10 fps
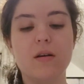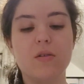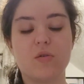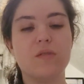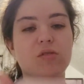
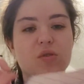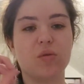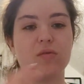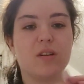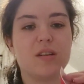So I've just sort
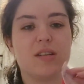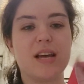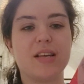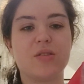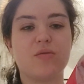of done a
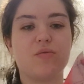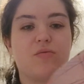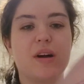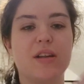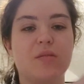test
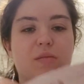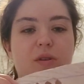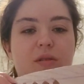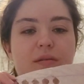random